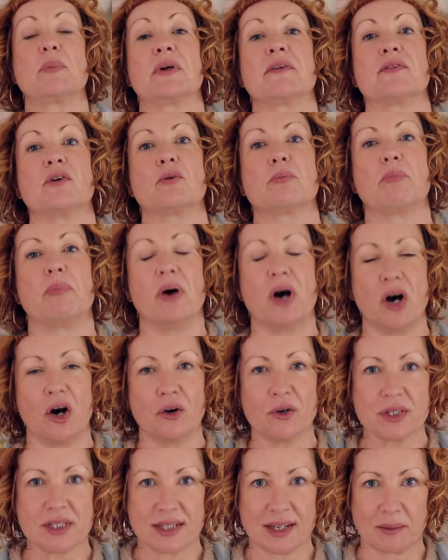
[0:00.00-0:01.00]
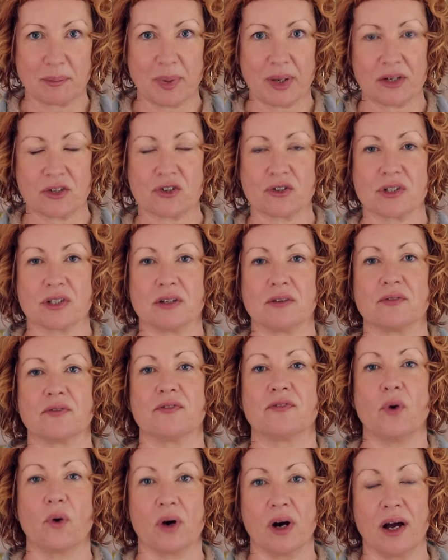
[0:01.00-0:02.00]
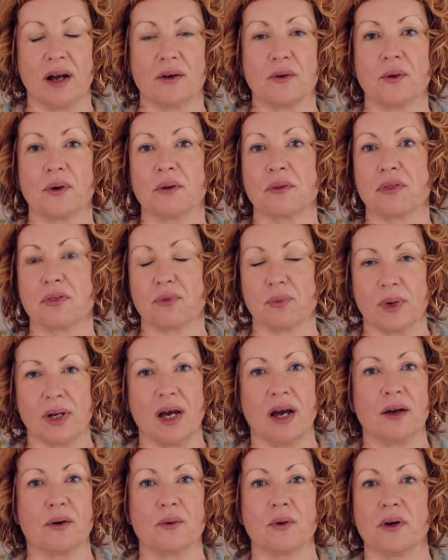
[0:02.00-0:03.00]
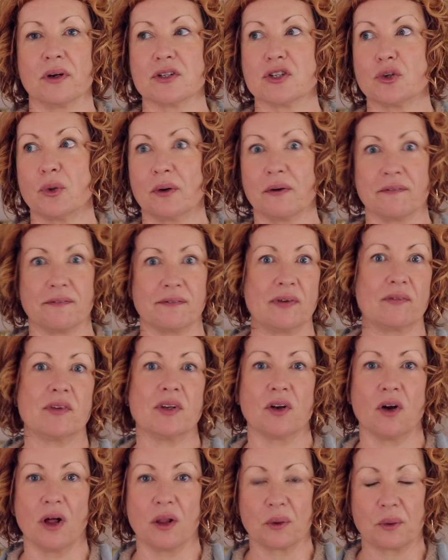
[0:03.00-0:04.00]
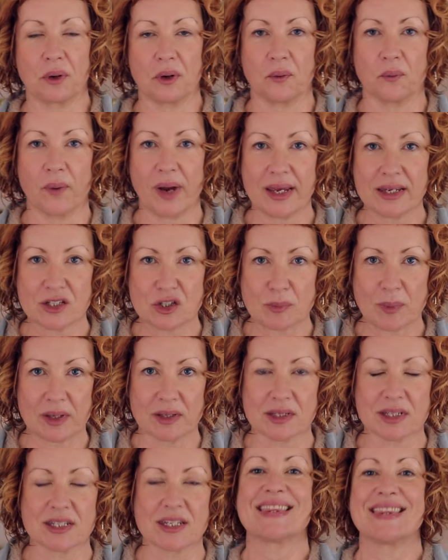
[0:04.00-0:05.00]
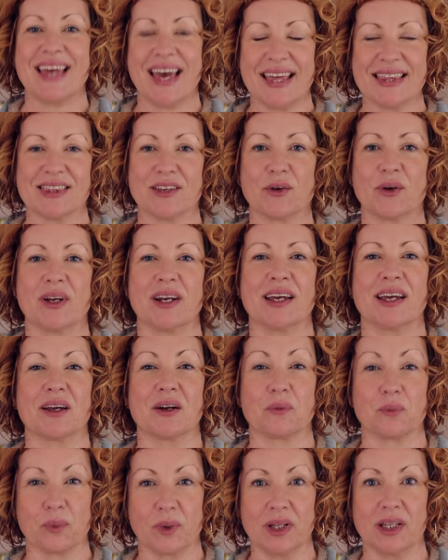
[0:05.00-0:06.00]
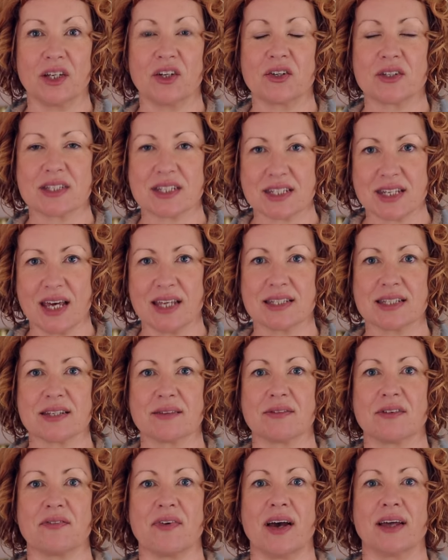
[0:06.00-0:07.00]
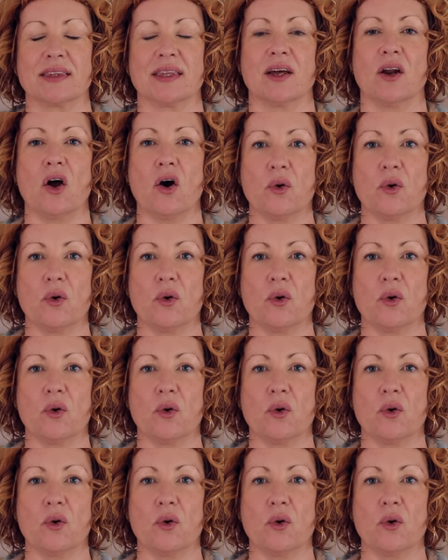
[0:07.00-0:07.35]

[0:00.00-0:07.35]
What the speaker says: But if you're posting pictures of $400, $300, $250 arrangements, then they're going to get a really good sense of the fact that,